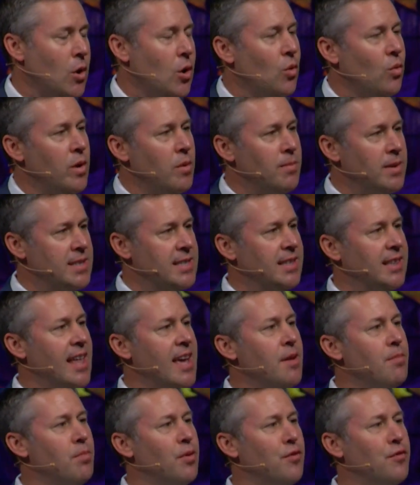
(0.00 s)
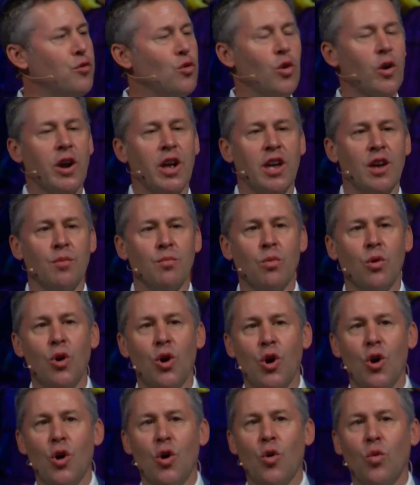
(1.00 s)
We must lay before Him
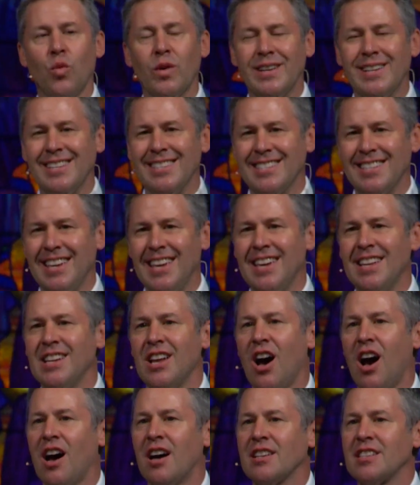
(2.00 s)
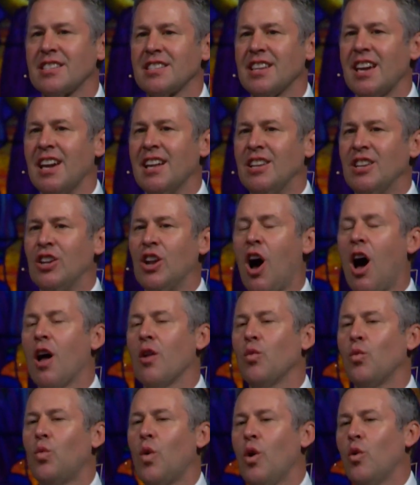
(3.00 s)
what is in us and
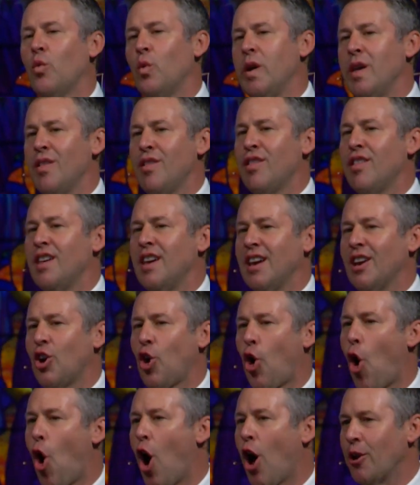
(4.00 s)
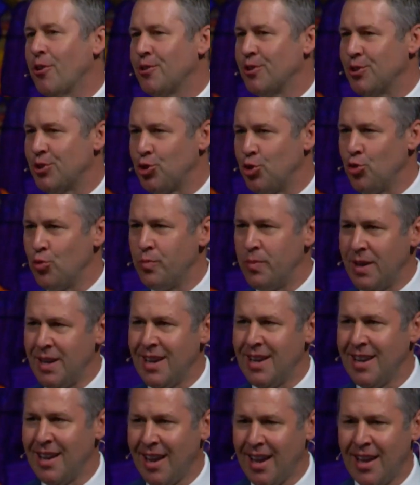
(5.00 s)
not what we think ought to
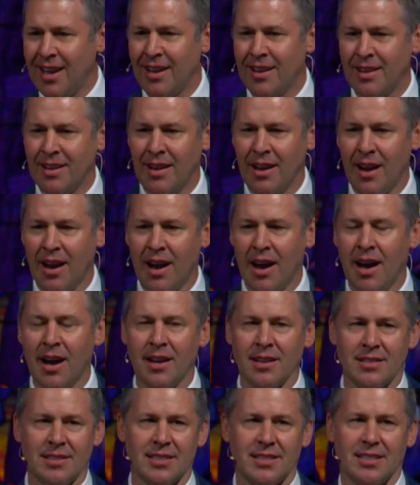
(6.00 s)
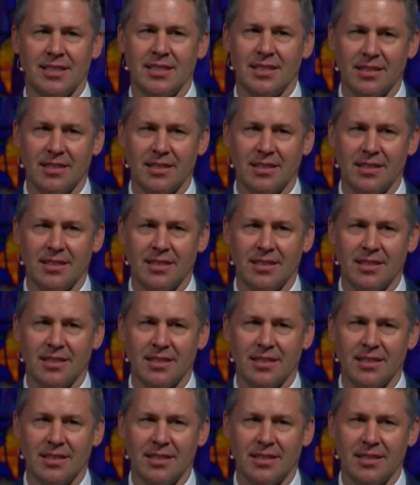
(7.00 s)
be in us.